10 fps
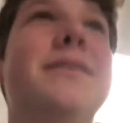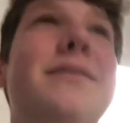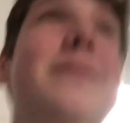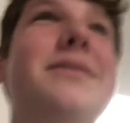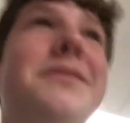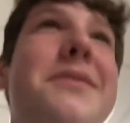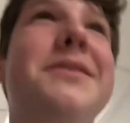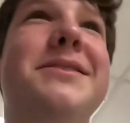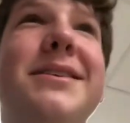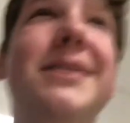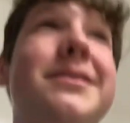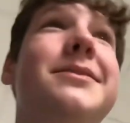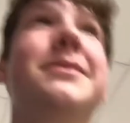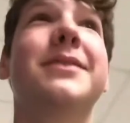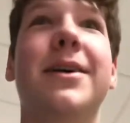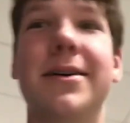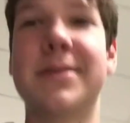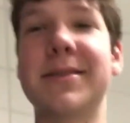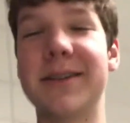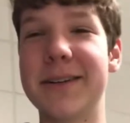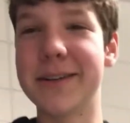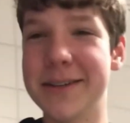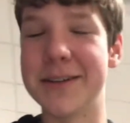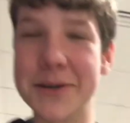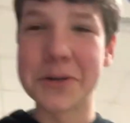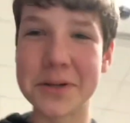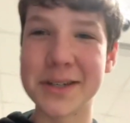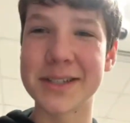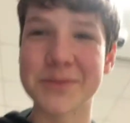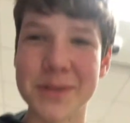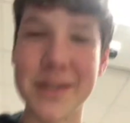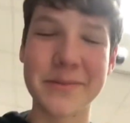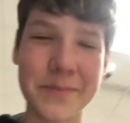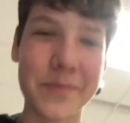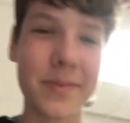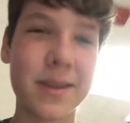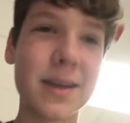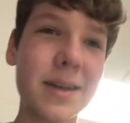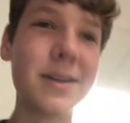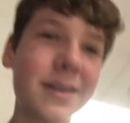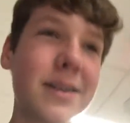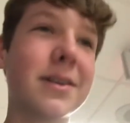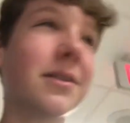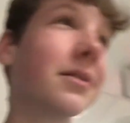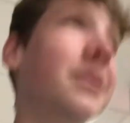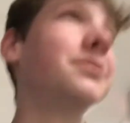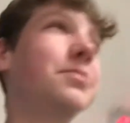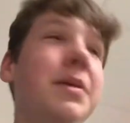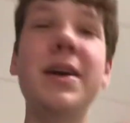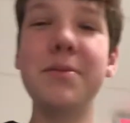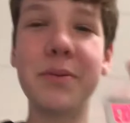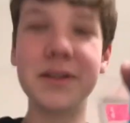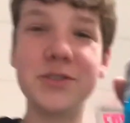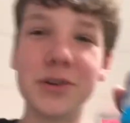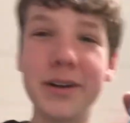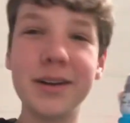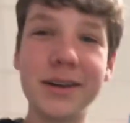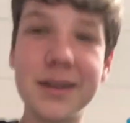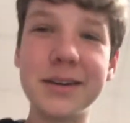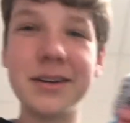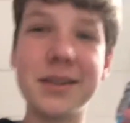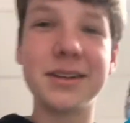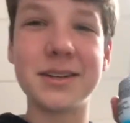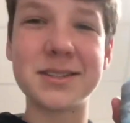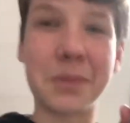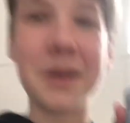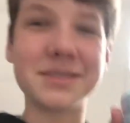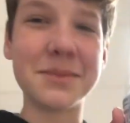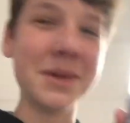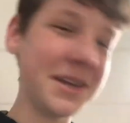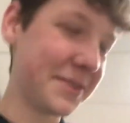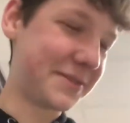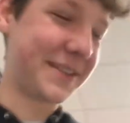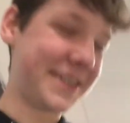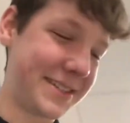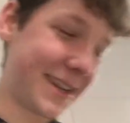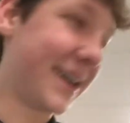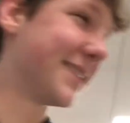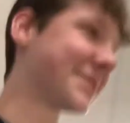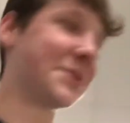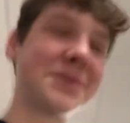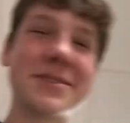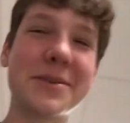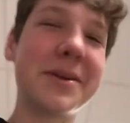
Oh, right, that's not. That's not. No, that's weird. All right, peep the drink. Sponsor me. Face ass. Hold this real